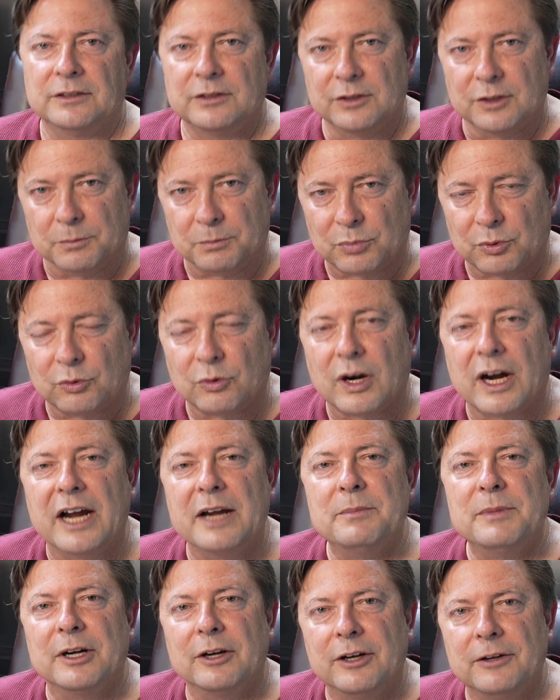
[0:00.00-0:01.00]
The
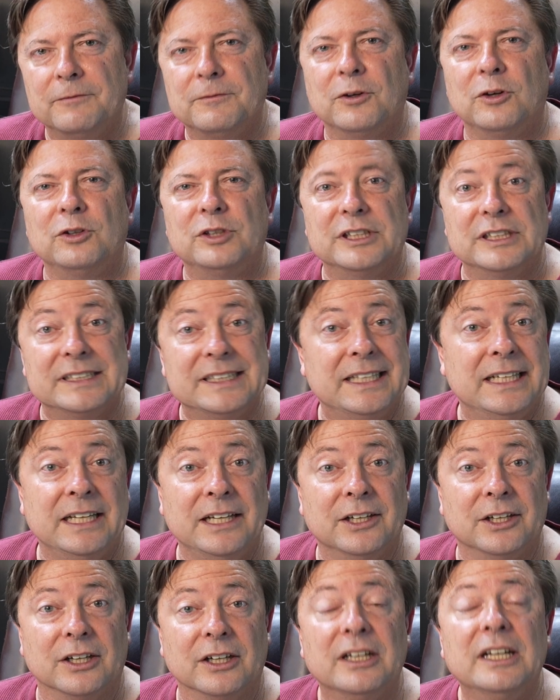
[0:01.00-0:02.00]
primary focus
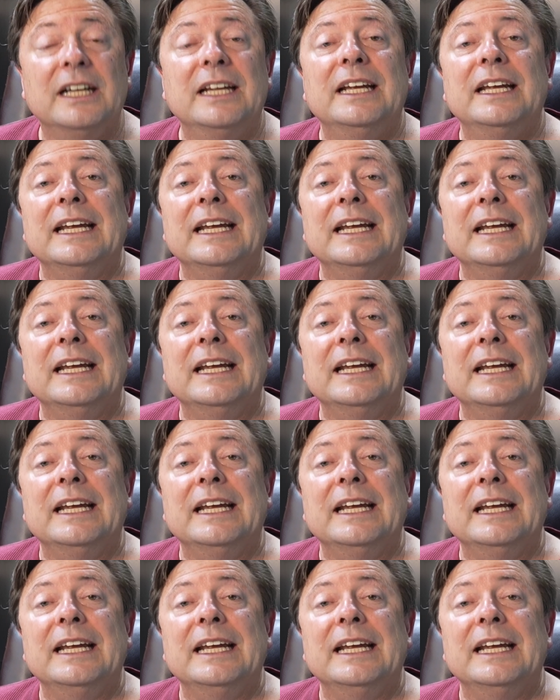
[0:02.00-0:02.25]
here